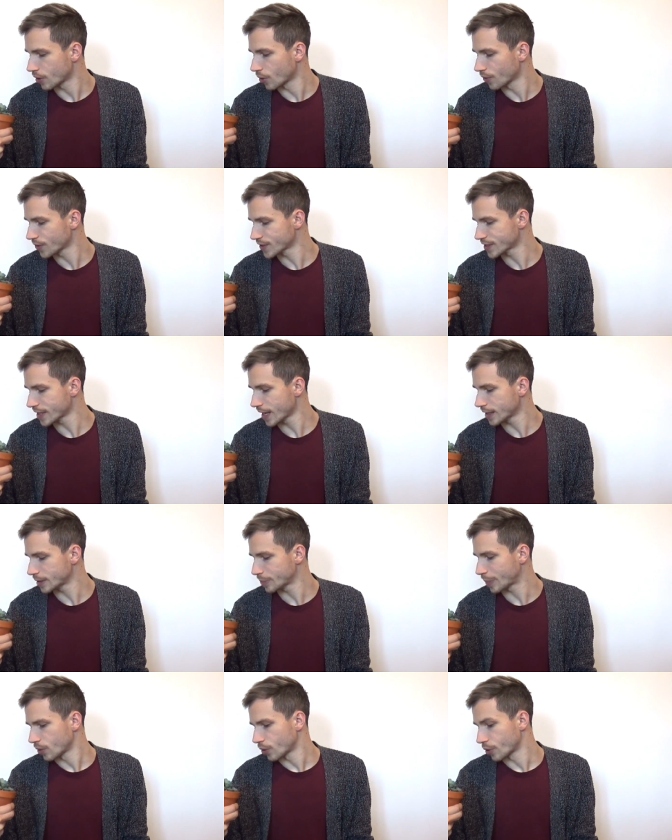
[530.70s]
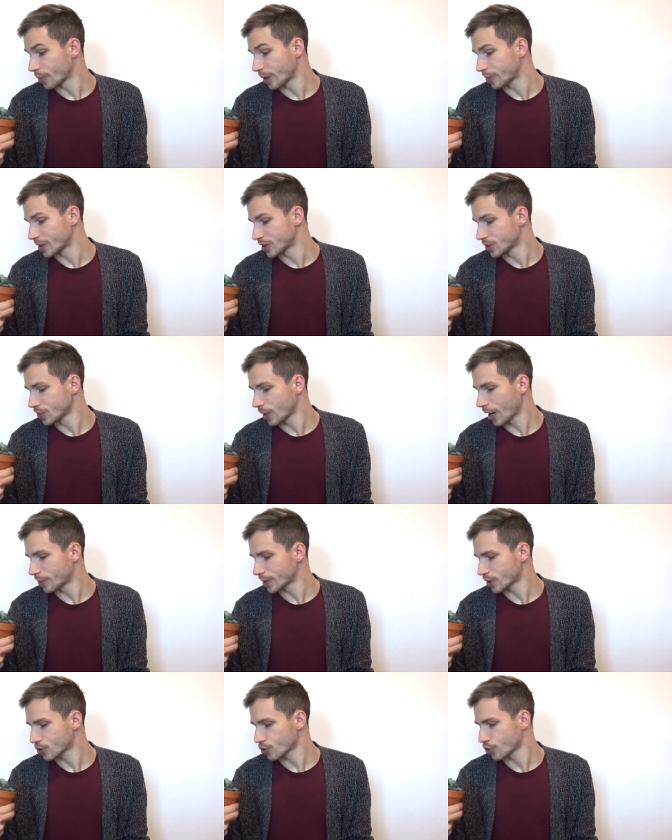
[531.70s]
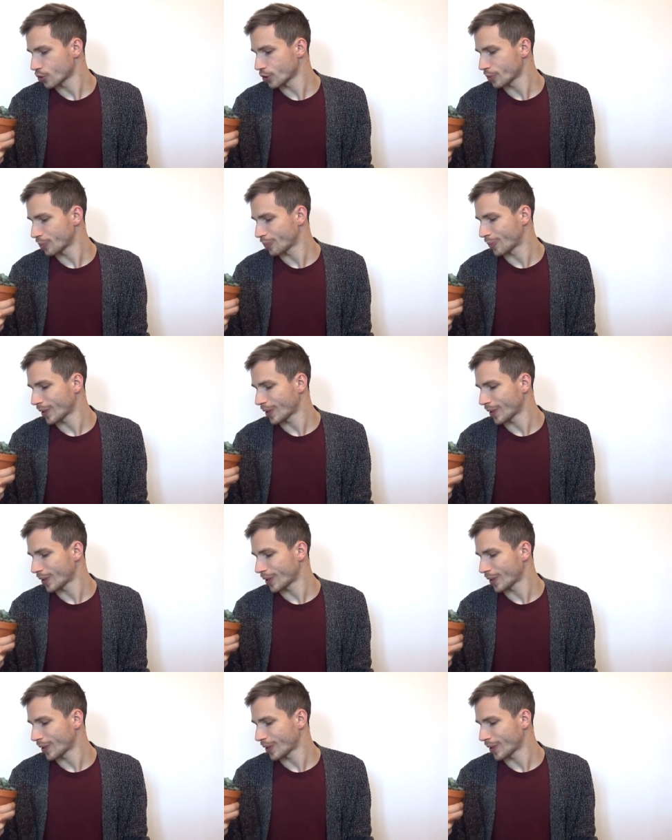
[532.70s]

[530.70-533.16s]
offset or maybe two, I'm not sure,